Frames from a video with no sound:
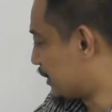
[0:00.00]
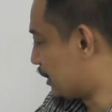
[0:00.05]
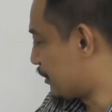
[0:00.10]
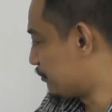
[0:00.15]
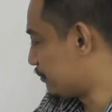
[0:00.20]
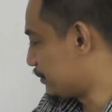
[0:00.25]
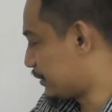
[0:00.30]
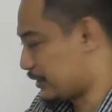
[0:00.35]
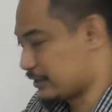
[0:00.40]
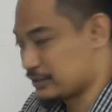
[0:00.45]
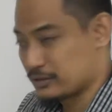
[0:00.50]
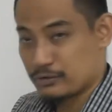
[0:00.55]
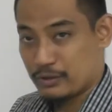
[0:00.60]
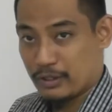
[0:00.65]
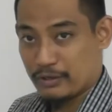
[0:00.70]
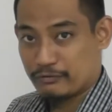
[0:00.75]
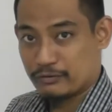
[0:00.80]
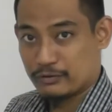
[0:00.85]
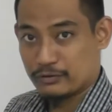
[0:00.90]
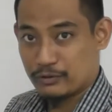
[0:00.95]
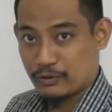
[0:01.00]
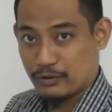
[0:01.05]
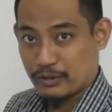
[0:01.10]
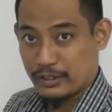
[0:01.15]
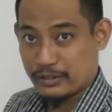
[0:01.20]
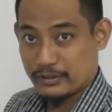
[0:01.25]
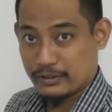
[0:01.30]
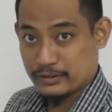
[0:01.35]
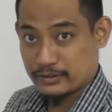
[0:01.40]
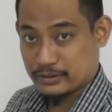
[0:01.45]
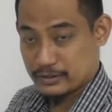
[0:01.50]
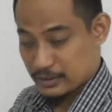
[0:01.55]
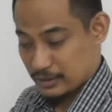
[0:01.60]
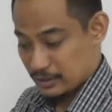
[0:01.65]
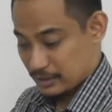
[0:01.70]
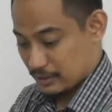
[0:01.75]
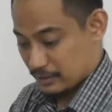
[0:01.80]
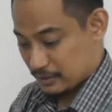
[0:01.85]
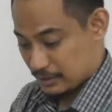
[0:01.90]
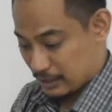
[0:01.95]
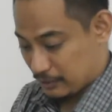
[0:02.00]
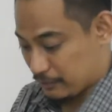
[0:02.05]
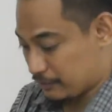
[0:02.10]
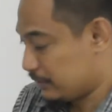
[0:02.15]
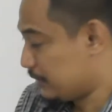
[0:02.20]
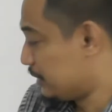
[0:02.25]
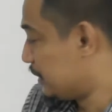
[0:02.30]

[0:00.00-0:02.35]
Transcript: down. Hence, you have to draw like this. Now,